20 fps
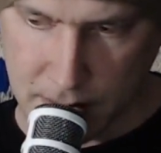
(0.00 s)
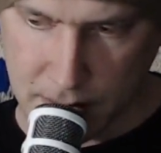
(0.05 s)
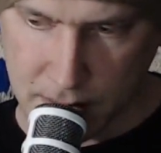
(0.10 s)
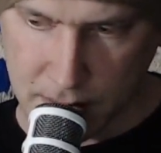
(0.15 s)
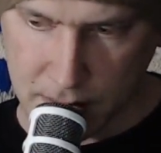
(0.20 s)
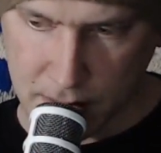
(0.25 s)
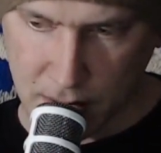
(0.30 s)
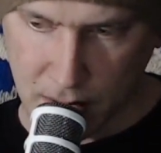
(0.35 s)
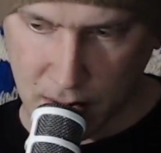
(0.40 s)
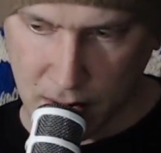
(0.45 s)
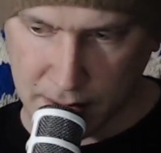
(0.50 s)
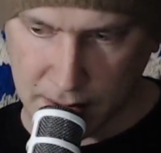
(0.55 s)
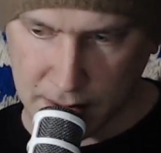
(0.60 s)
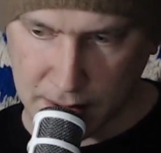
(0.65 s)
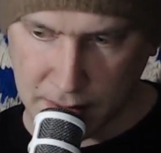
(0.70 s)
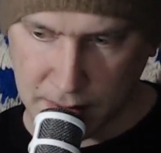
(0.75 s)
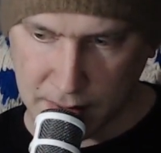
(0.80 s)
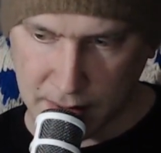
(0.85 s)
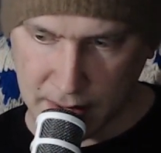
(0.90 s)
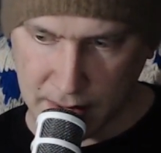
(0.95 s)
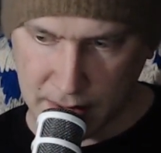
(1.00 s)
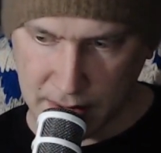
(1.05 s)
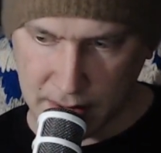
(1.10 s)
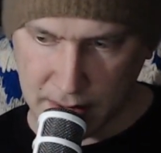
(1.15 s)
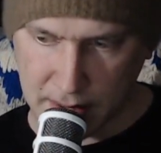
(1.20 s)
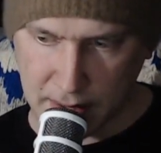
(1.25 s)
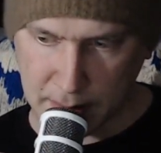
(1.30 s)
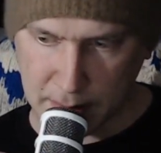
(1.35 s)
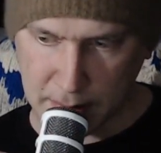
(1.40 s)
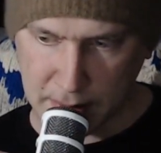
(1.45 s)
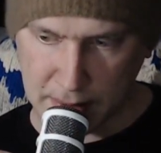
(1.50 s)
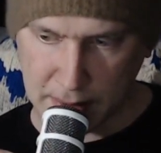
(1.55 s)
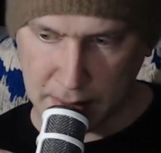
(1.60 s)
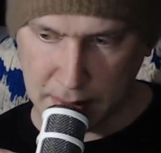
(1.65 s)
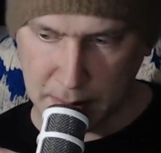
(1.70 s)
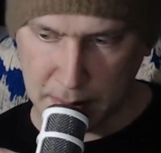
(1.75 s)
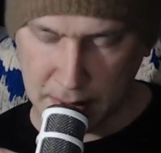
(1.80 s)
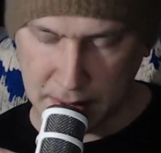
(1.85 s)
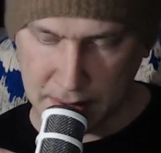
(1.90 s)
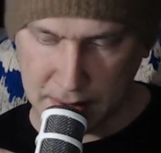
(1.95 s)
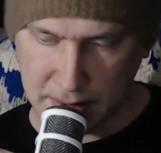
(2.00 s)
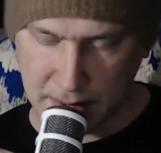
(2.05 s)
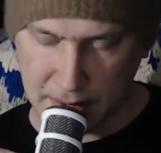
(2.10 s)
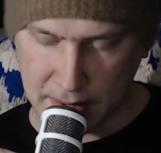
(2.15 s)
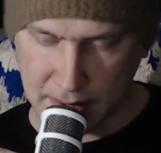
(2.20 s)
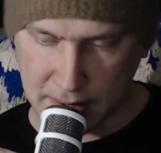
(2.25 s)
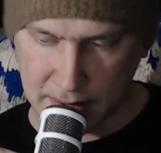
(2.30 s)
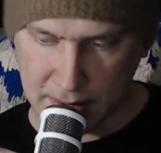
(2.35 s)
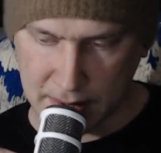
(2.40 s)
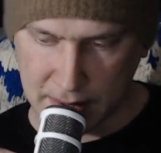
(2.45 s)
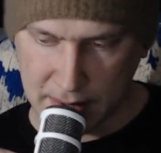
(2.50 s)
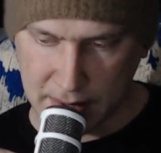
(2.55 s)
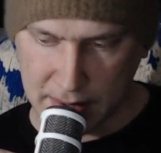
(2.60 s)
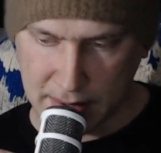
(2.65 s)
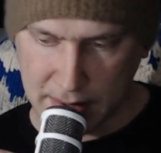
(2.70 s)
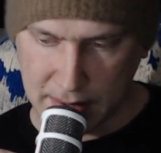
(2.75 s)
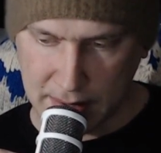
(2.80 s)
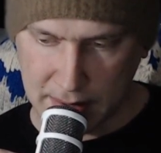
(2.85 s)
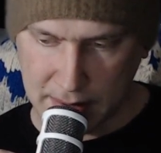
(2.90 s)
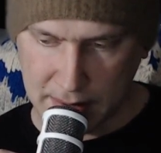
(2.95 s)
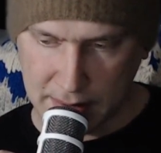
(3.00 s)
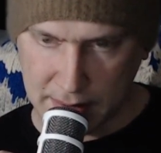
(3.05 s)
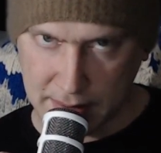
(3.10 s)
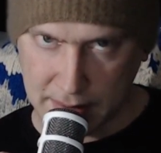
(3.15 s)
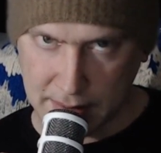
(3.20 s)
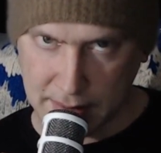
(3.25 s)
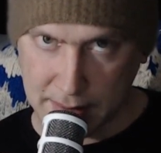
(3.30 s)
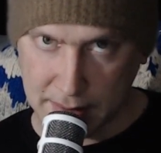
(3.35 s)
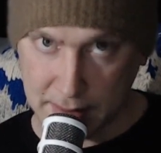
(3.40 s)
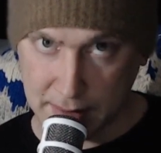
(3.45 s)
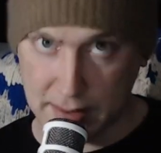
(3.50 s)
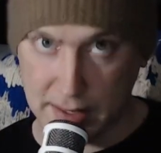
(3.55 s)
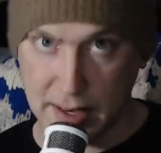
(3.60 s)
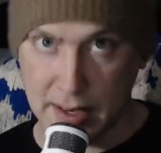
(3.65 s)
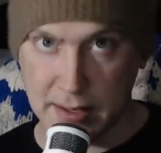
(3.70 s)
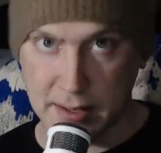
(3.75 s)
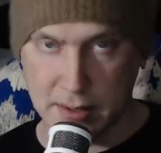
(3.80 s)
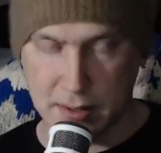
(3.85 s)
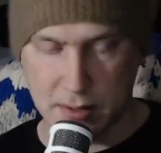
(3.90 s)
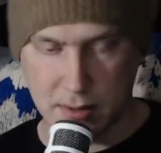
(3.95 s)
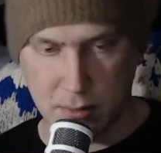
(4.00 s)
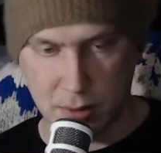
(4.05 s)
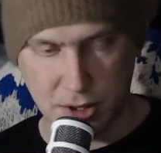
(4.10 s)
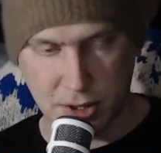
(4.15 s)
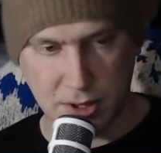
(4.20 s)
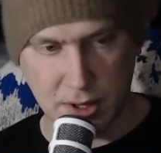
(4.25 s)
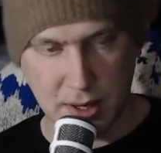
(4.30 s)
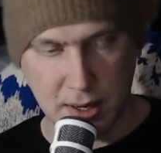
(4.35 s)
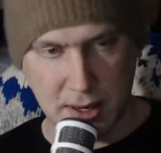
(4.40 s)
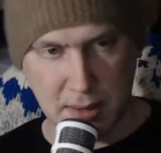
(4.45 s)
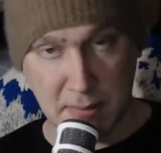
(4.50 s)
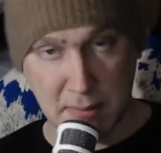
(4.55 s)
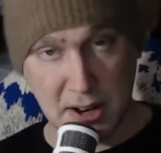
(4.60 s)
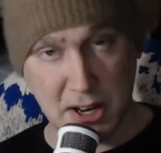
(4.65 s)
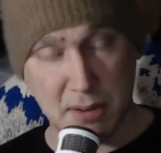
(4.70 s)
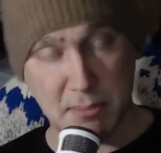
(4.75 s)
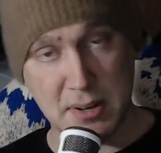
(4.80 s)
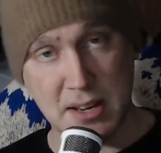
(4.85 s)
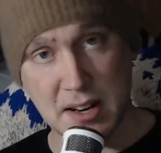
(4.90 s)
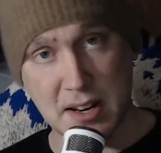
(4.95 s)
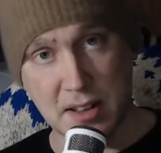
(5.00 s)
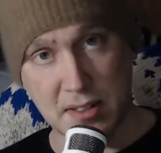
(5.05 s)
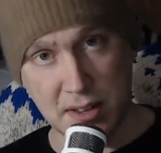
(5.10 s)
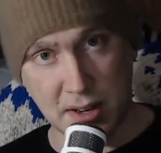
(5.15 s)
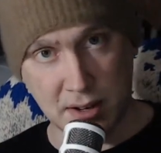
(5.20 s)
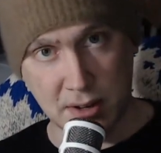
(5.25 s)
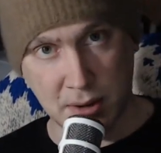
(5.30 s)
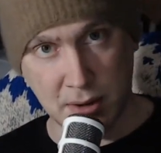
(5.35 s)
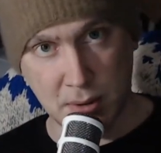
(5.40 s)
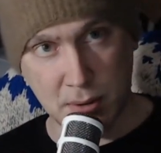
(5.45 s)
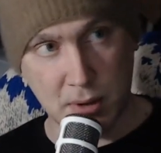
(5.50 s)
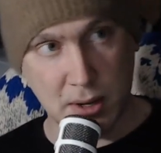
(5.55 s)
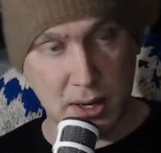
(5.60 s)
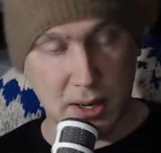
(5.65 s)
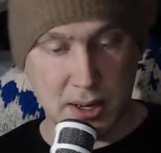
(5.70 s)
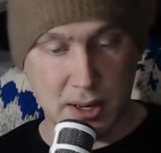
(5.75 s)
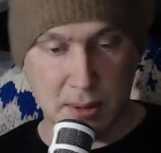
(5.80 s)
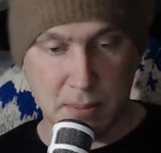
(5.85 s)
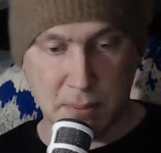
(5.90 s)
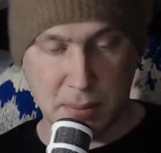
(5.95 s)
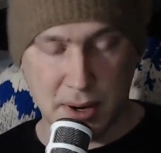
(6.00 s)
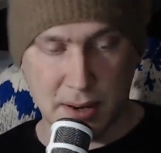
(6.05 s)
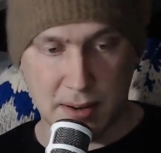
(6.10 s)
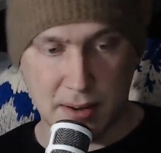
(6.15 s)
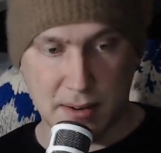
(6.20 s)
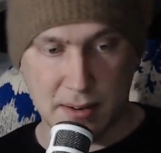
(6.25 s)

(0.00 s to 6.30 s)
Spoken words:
Cognitively, I'm a little bit delayed, which might not be anything new, but